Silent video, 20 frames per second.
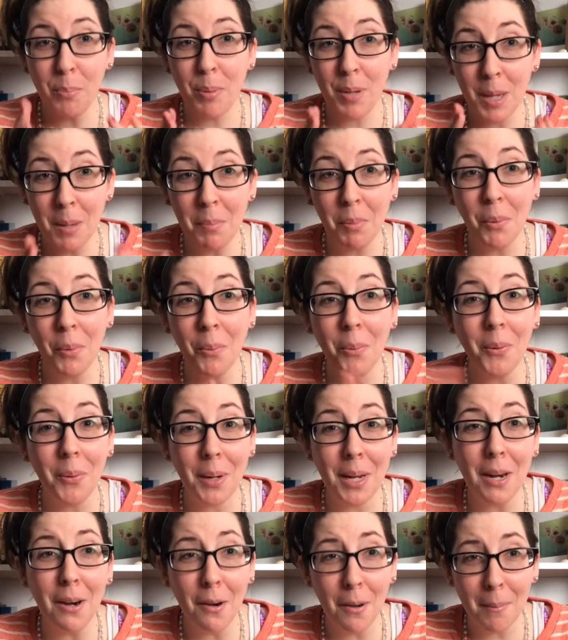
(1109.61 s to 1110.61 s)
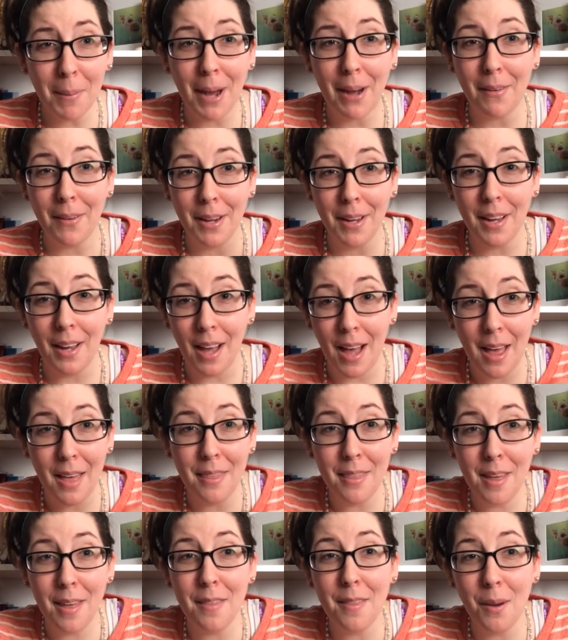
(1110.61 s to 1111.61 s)
people will hear about it,
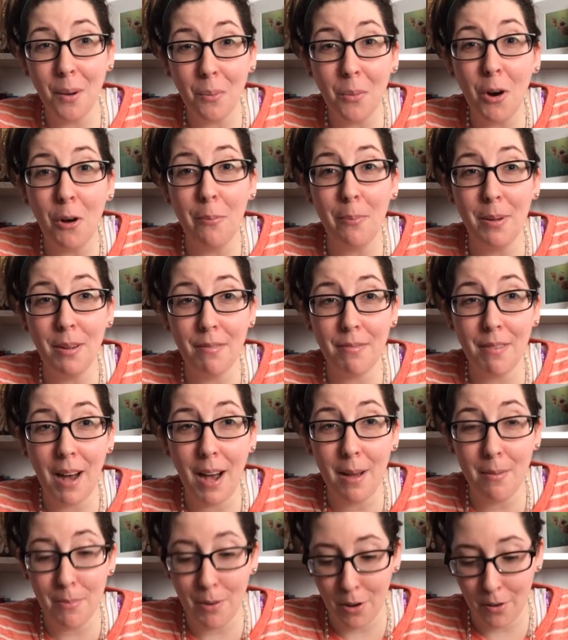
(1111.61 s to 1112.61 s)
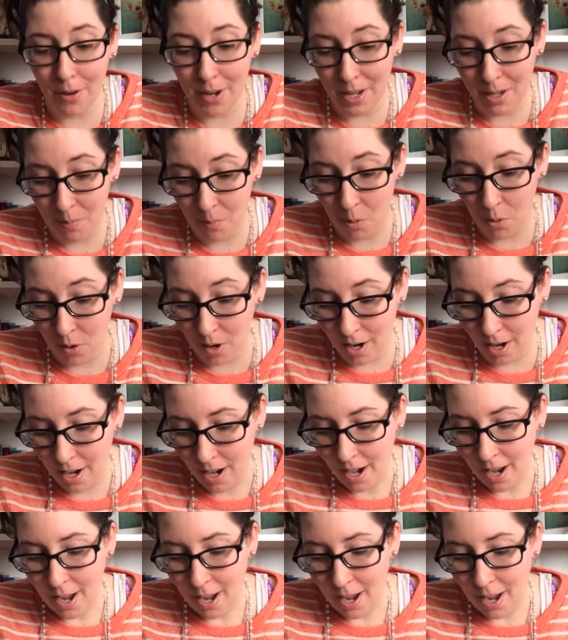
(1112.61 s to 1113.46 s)
and then there won't be fibro anymore.